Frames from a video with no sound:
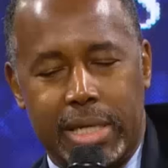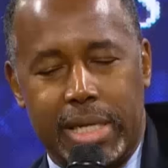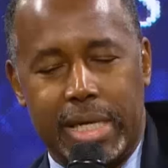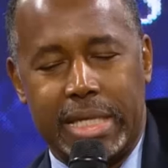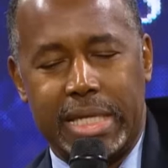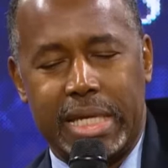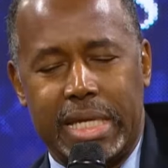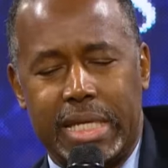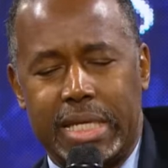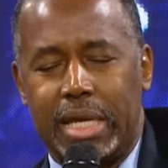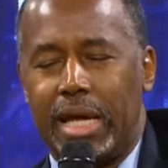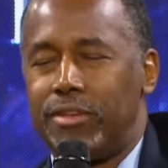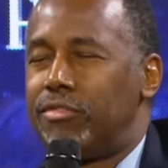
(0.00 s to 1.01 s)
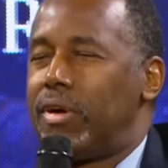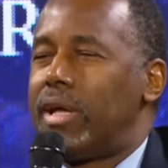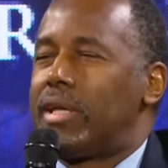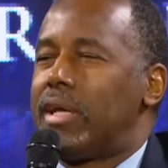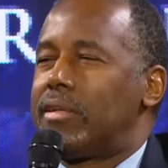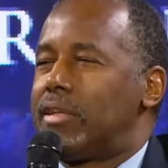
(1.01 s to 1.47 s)
And then I
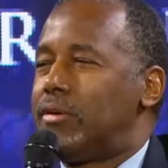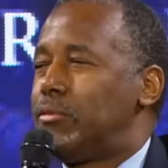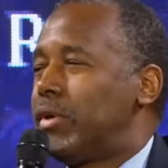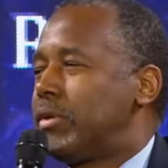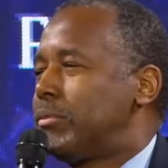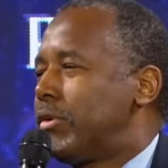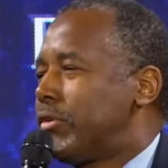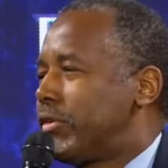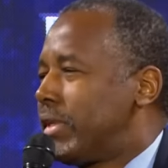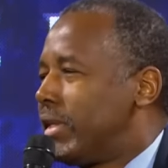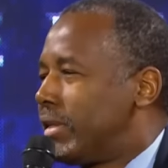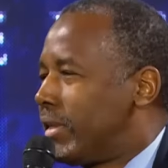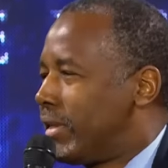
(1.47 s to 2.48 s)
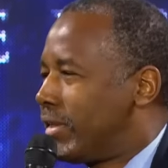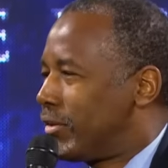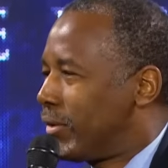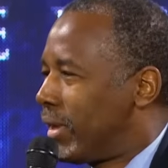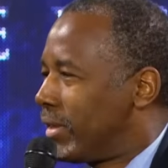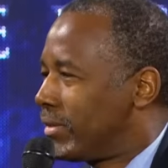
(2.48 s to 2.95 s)
found out that one person had done it
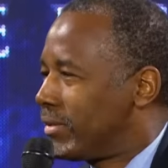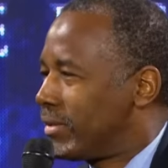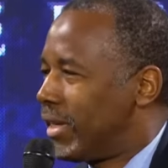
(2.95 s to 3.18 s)
twice, and